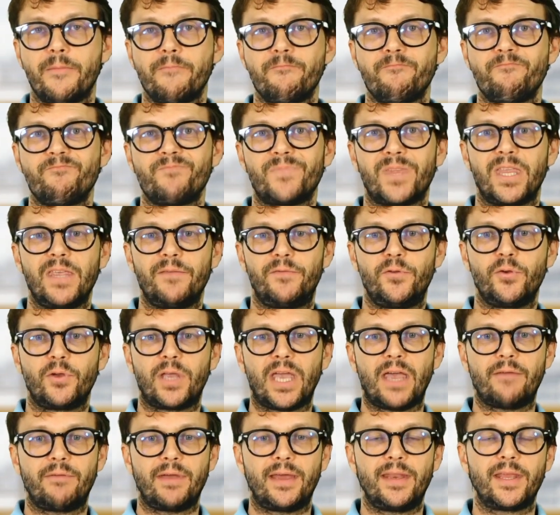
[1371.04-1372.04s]
If you have
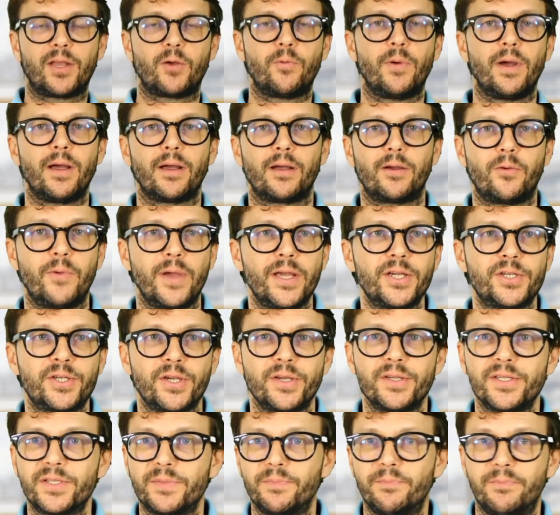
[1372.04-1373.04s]
any
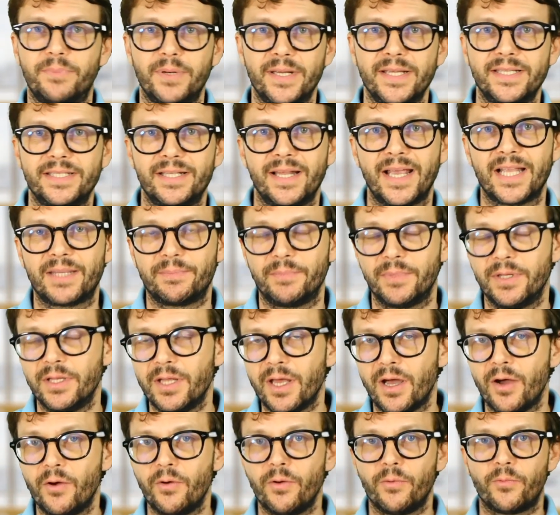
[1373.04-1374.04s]
questions, please let me
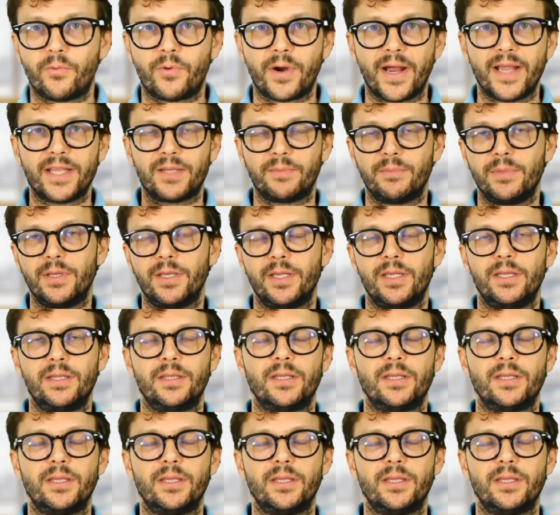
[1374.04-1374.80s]
know. Write me in